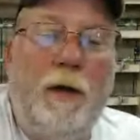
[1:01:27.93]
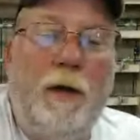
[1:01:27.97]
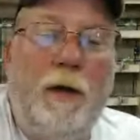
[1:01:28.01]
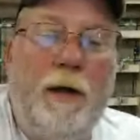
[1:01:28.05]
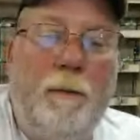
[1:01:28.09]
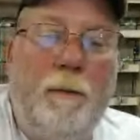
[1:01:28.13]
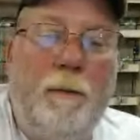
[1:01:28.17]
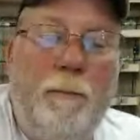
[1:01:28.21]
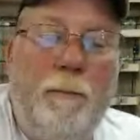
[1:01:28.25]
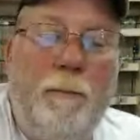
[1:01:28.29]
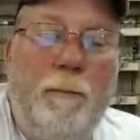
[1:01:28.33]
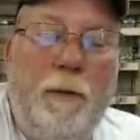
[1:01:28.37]

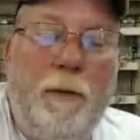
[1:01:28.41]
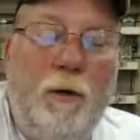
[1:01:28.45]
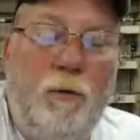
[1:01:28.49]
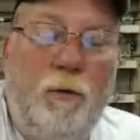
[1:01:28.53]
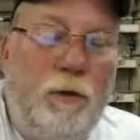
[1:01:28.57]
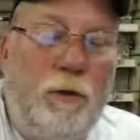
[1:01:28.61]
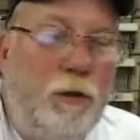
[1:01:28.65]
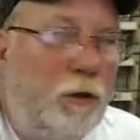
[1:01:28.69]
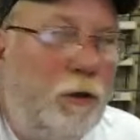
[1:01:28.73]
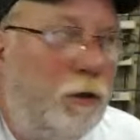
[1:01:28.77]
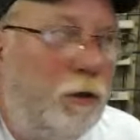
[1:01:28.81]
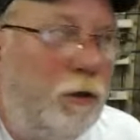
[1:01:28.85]
kind of boat
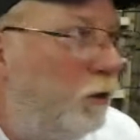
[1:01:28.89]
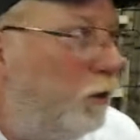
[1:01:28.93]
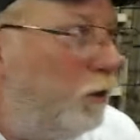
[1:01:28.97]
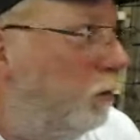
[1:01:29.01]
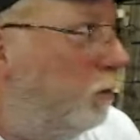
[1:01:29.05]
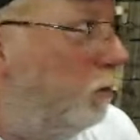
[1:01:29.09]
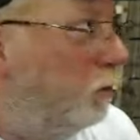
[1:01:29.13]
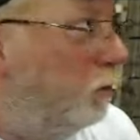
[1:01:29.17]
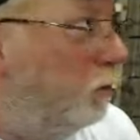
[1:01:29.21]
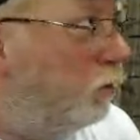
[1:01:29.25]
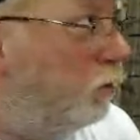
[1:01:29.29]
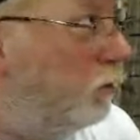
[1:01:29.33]
do
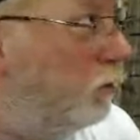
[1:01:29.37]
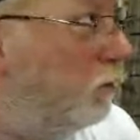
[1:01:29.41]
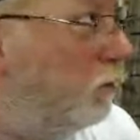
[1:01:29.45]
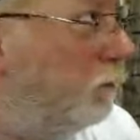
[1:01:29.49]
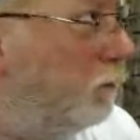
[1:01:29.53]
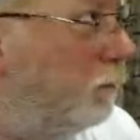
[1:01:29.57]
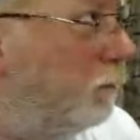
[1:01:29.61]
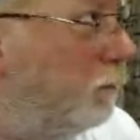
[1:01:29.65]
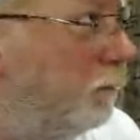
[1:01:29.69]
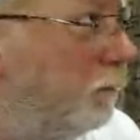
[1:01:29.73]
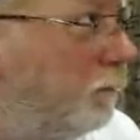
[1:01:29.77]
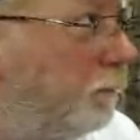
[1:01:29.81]
you
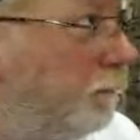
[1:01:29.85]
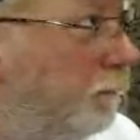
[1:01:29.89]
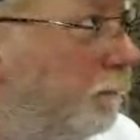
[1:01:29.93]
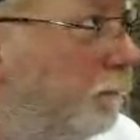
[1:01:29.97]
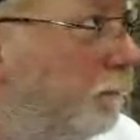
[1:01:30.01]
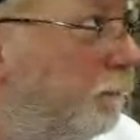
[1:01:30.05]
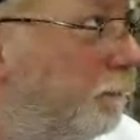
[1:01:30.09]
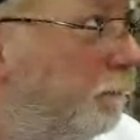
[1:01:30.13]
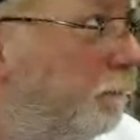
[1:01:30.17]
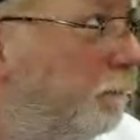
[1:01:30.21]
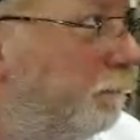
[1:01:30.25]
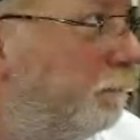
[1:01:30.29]

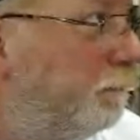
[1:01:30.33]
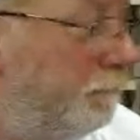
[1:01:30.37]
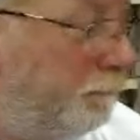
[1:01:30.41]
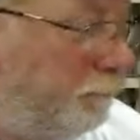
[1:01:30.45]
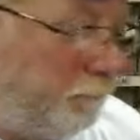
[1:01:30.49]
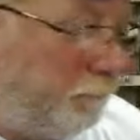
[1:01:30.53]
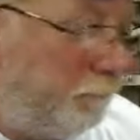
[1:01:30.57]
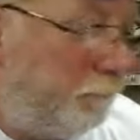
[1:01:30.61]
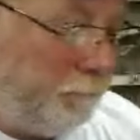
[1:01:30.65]
use?